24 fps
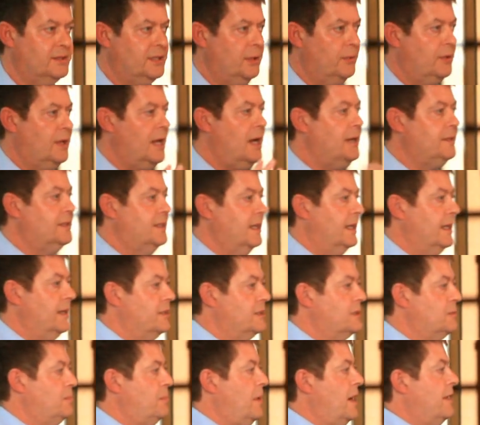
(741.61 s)
So cutting
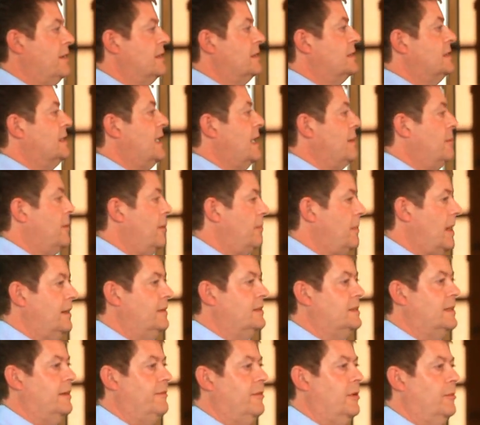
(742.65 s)
us by the same amount
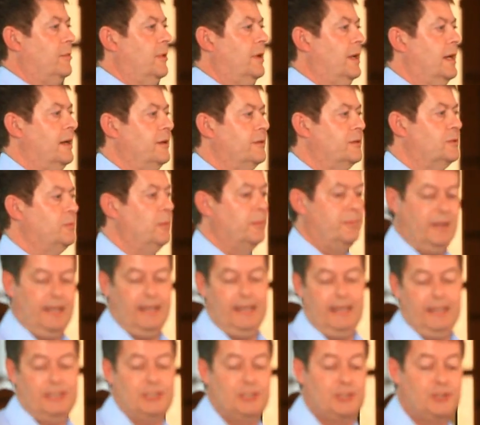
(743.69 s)
as everyone else would
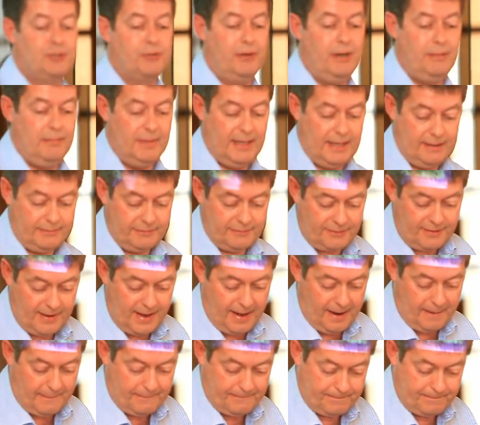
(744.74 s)
be extremely unfair.